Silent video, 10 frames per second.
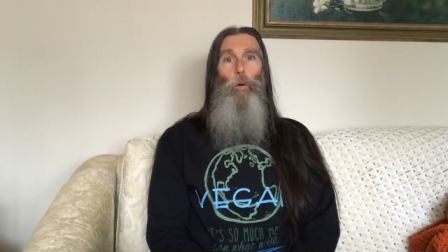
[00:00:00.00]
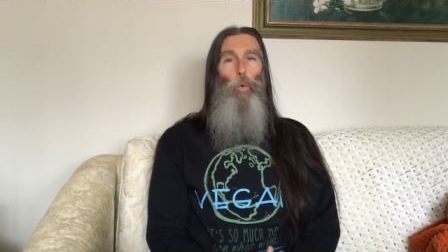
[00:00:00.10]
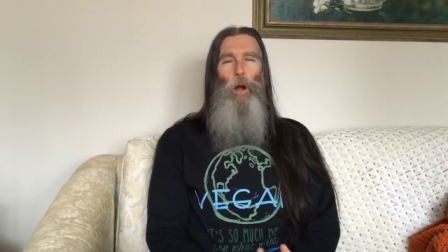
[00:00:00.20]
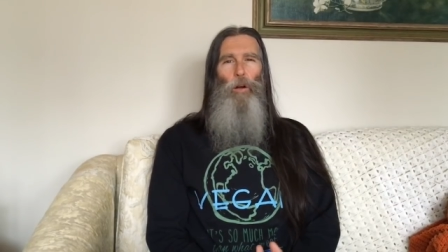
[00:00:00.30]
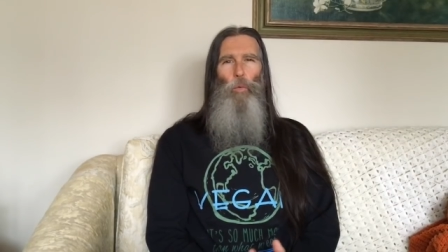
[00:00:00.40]

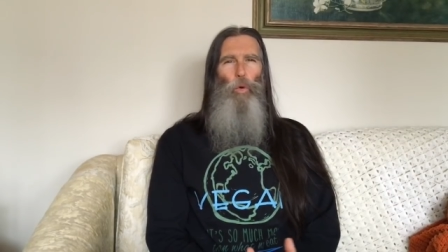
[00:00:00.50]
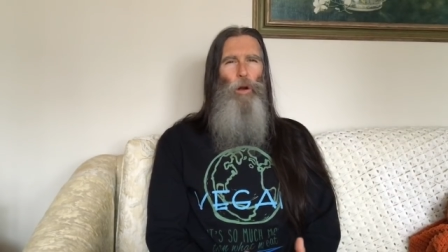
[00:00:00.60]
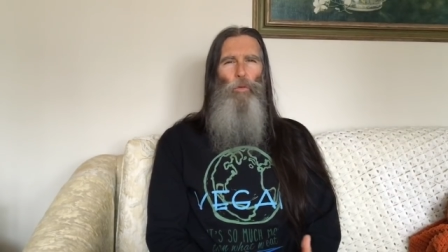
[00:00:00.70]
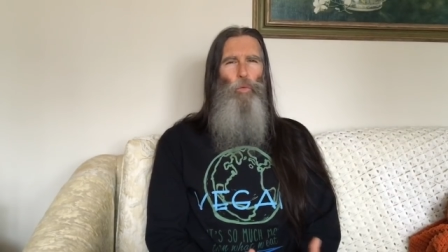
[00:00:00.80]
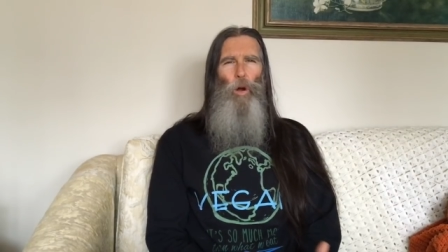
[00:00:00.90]
Where,
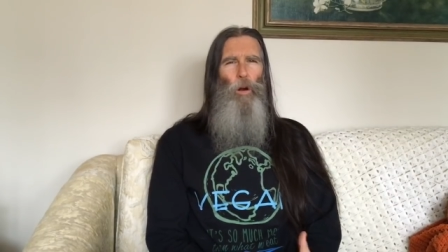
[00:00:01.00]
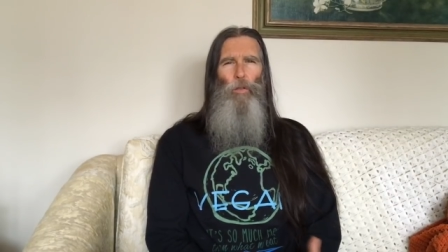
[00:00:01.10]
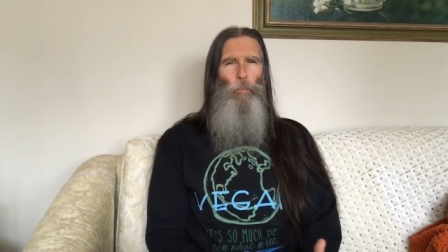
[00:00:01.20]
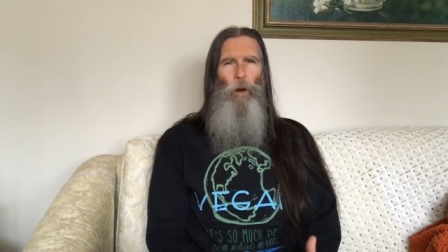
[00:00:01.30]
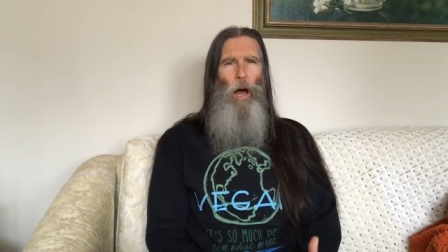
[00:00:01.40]
where, where are
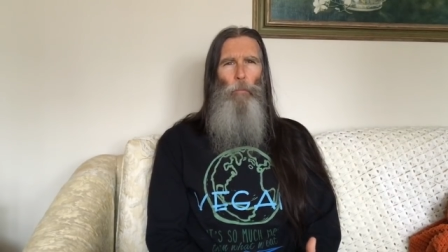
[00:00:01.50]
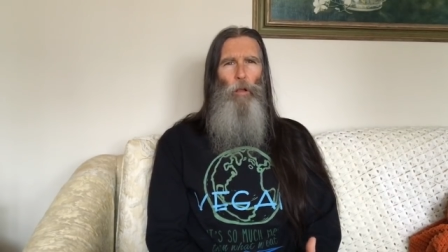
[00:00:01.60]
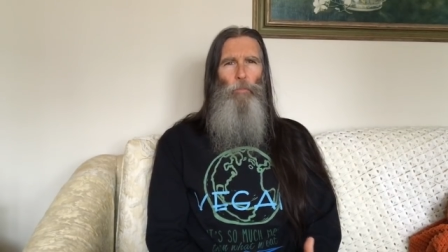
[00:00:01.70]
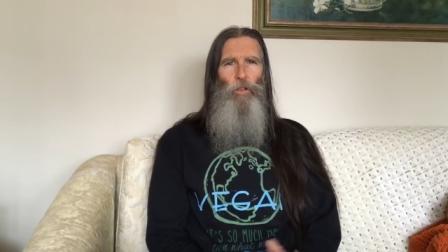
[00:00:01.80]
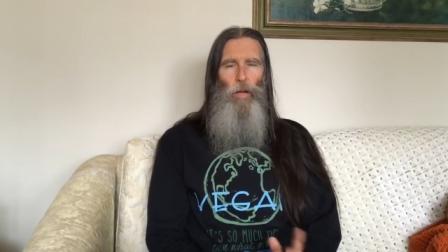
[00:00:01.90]
the
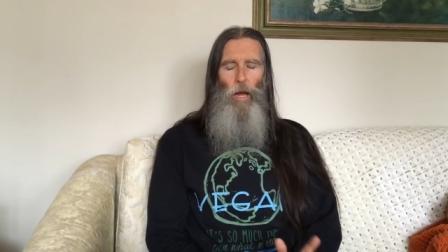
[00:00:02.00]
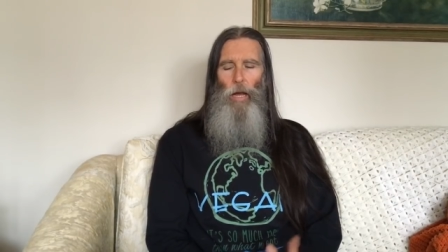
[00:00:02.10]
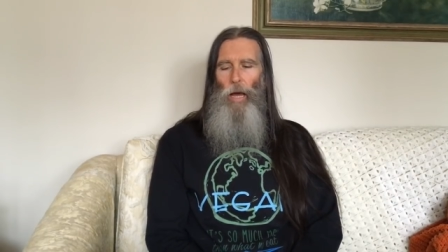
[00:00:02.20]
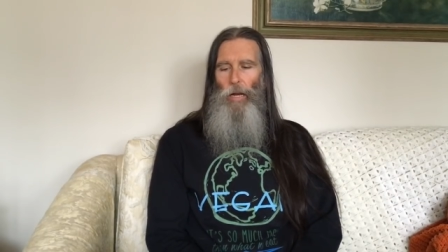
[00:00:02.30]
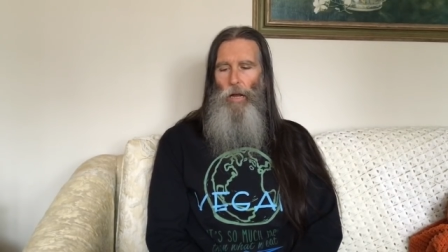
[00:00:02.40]
problems? You got
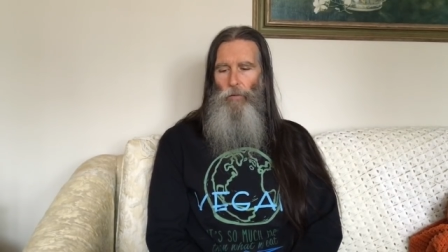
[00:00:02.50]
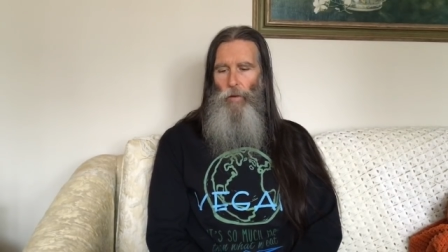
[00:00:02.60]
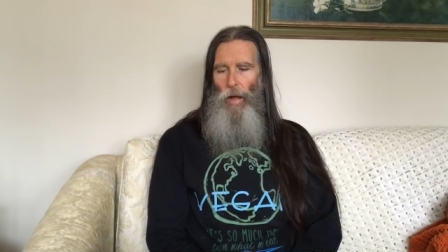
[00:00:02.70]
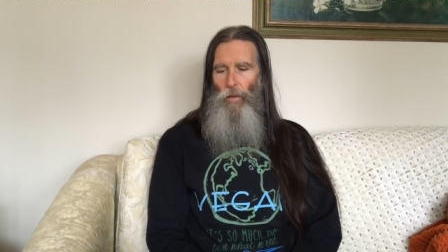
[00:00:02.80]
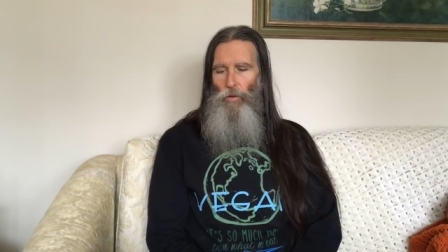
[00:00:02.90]
to
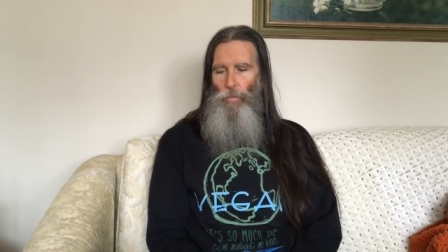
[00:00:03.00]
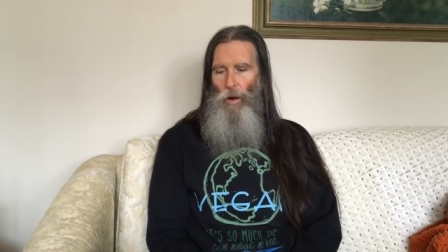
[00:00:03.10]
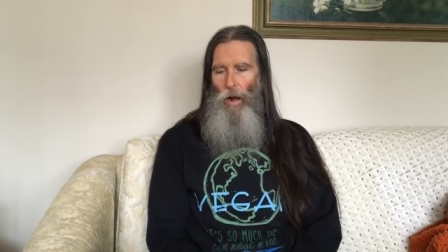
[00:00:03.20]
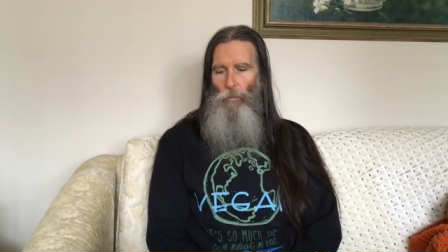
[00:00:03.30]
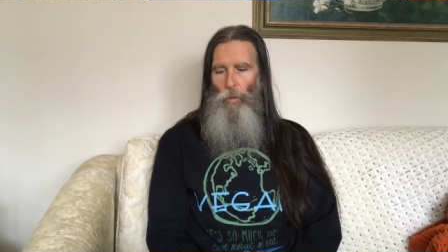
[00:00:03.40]
identify those
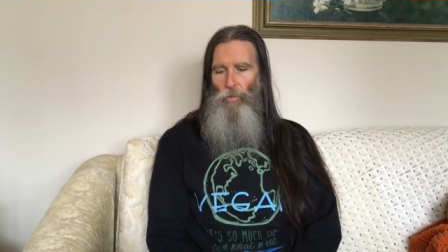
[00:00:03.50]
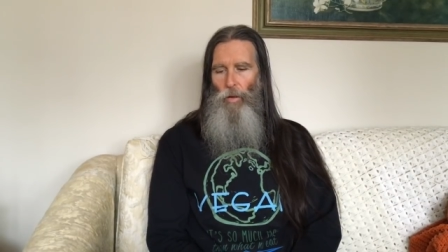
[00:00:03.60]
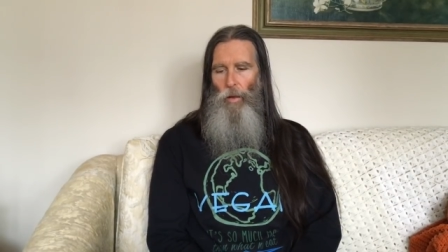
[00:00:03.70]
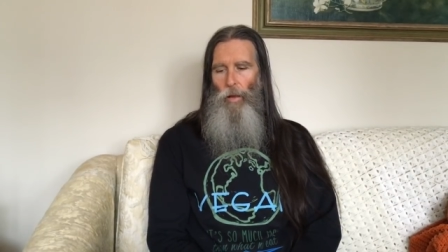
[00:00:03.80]
problems.